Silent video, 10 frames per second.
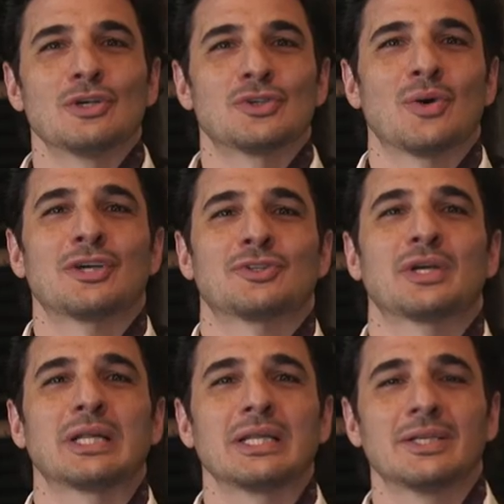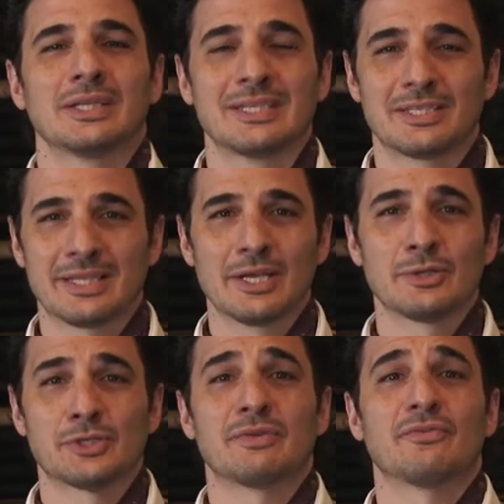so as to clearly
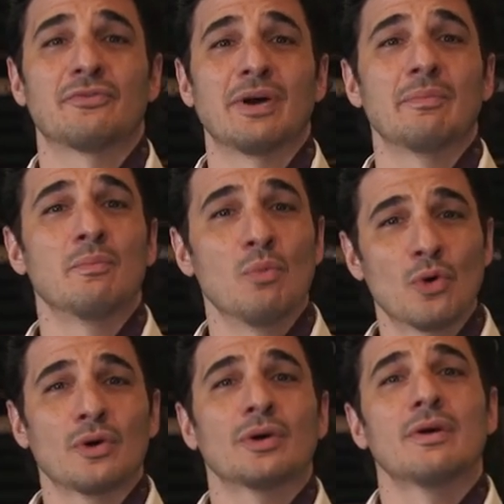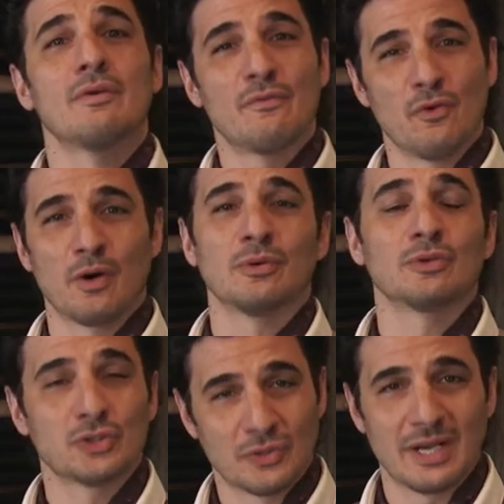distinguish it from more
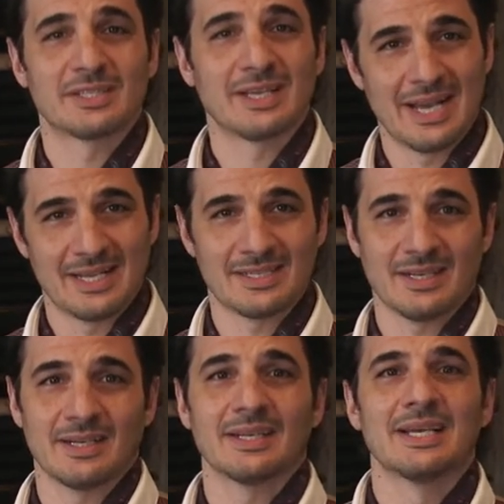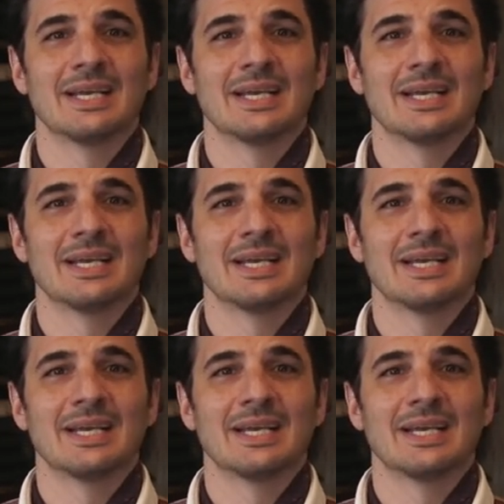formal dress ascot.